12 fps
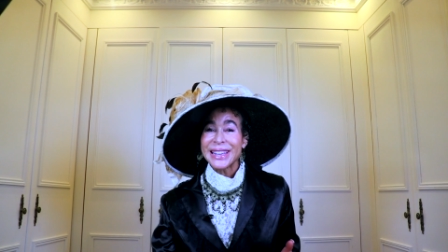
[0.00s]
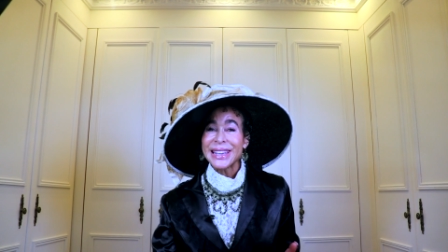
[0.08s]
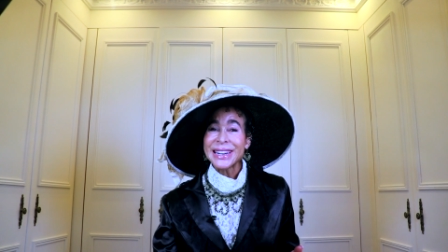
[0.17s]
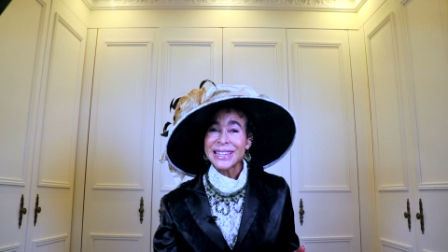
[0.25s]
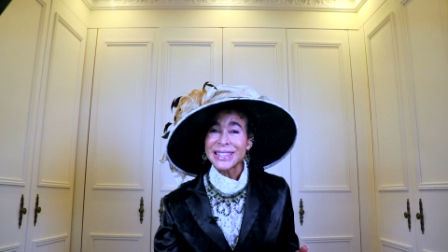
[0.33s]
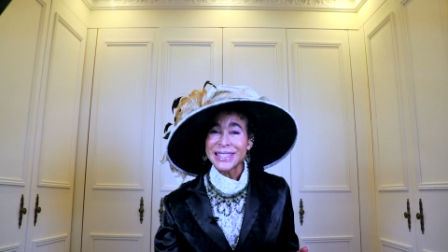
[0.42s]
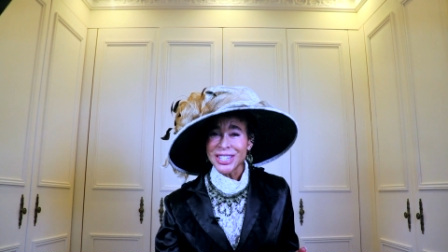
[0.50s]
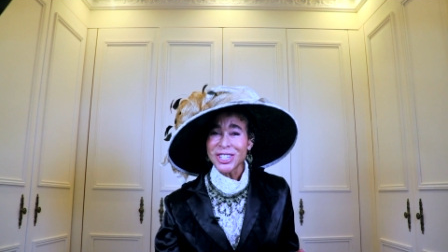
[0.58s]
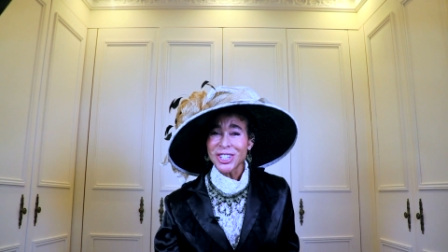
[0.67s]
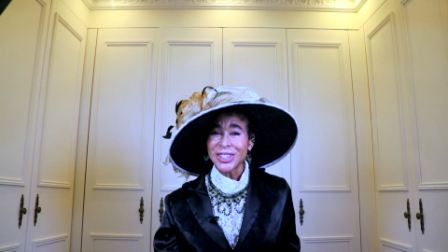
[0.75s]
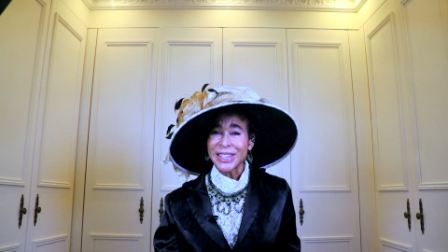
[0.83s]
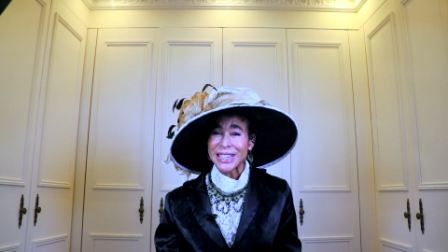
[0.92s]
It
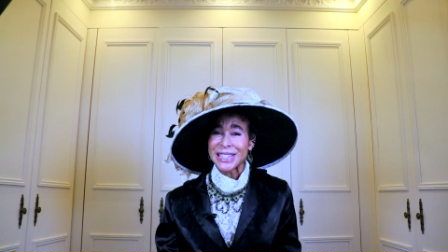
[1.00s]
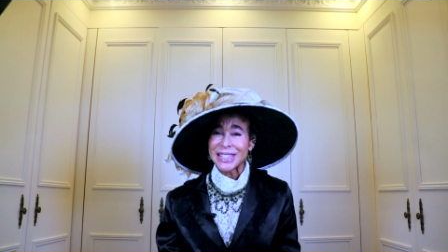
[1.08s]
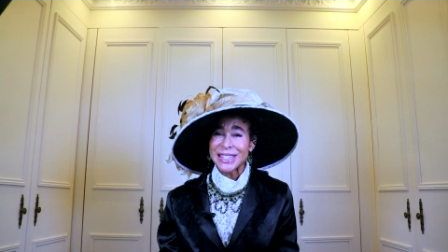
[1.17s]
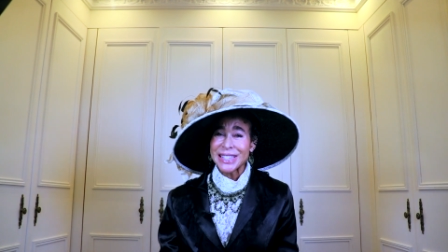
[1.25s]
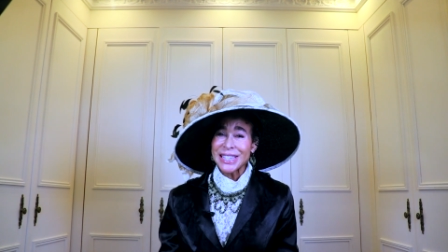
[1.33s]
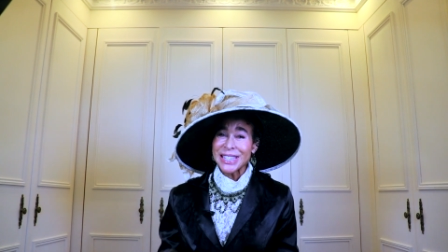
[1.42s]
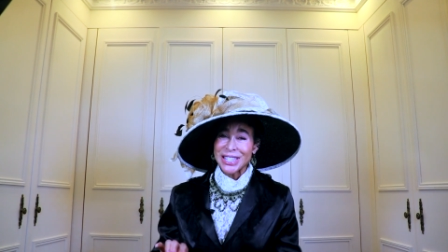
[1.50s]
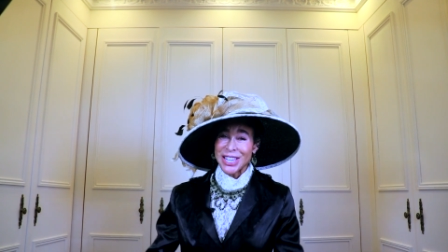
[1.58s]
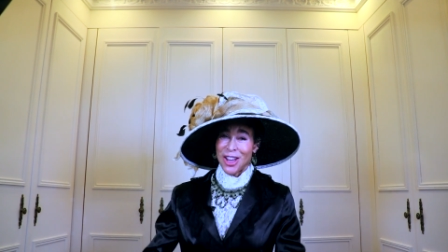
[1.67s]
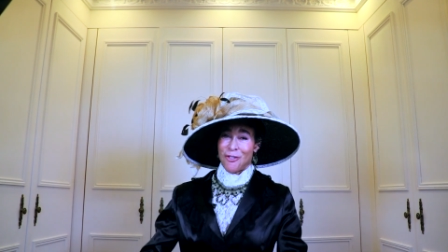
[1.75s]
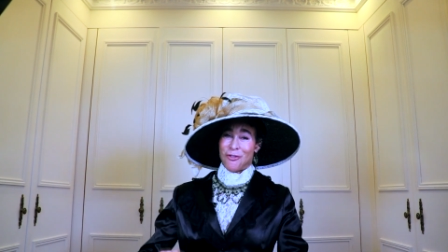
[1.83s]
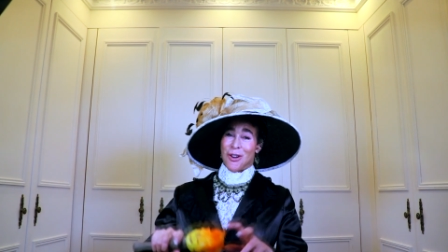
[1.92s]
essentially
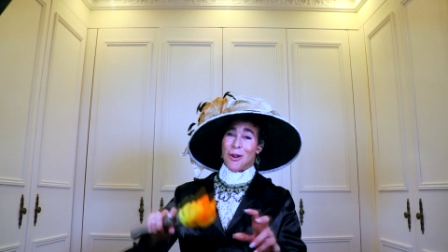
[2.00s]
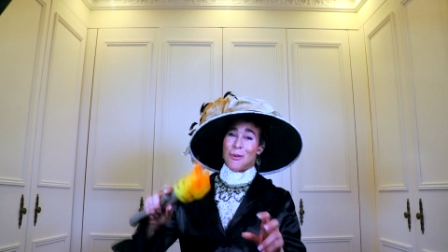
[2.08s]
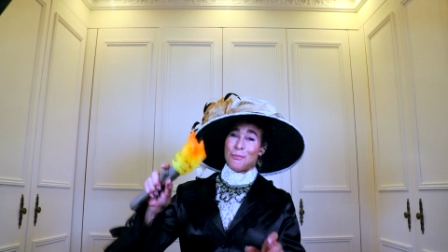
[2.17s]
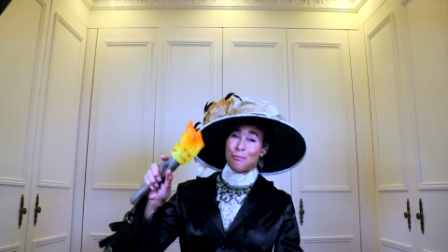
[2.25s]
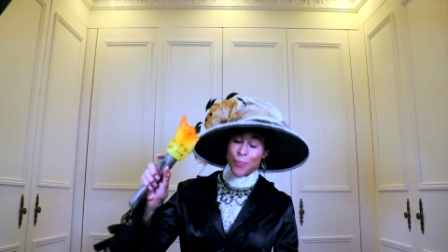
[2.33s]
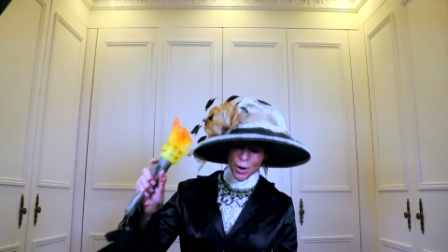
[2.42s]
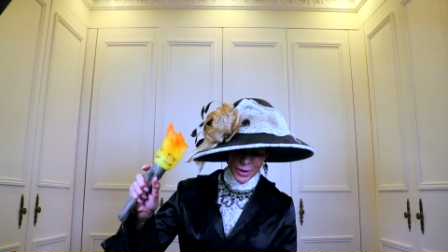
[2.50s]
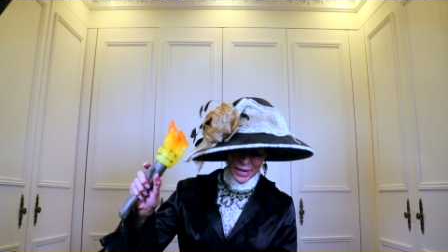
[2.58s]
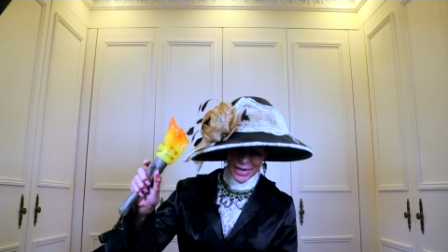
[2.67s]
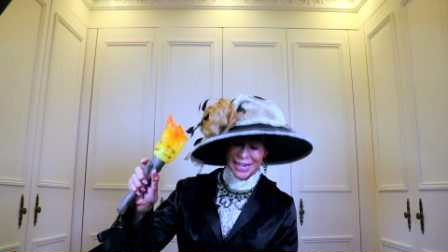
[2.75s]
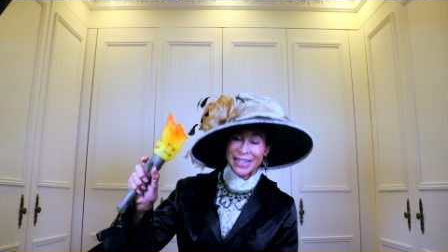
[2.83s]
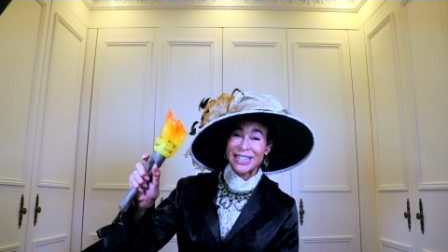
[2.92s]
consists of
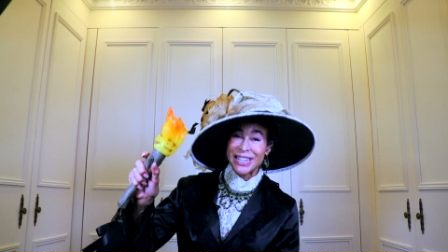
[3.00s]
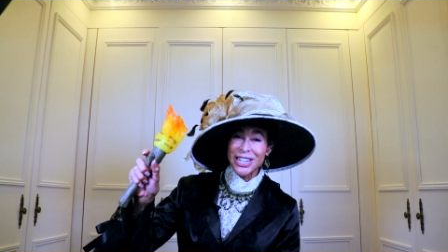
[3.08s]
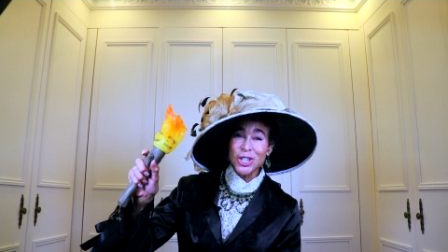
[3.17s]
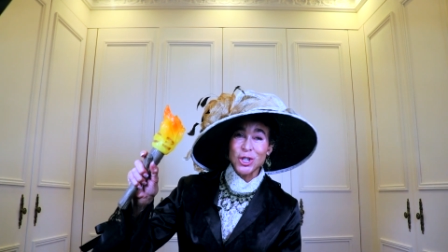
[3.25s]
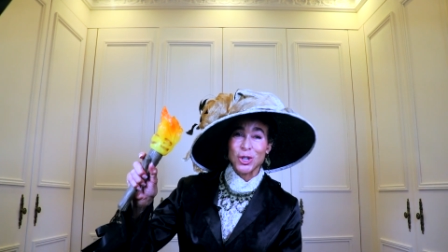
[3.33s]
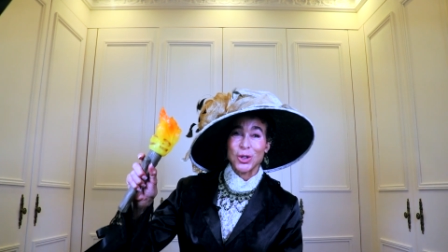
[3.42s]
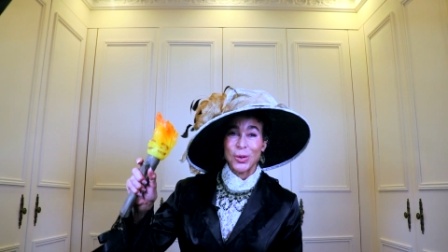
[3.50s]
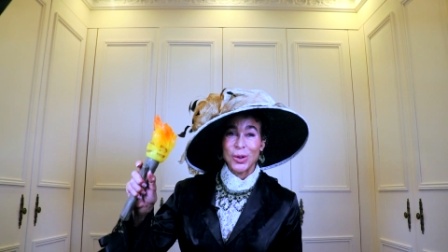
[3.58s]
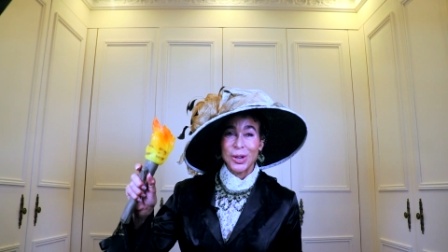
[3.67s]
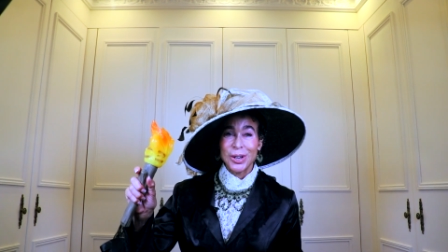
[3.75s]
burning tissue.